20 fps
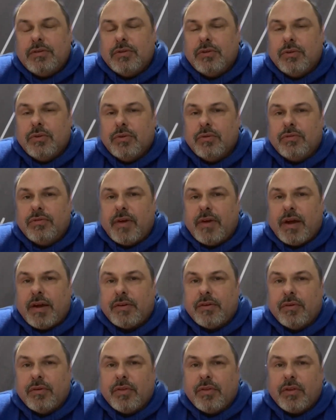to
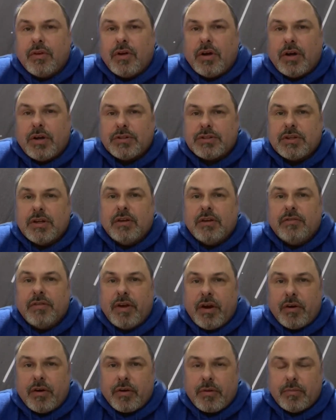factor in the cost of
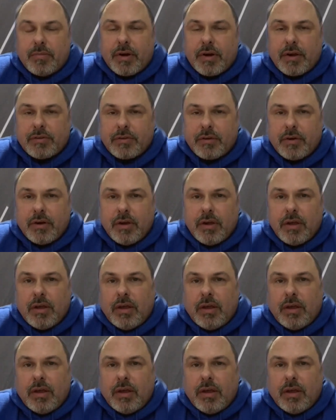an air compressor.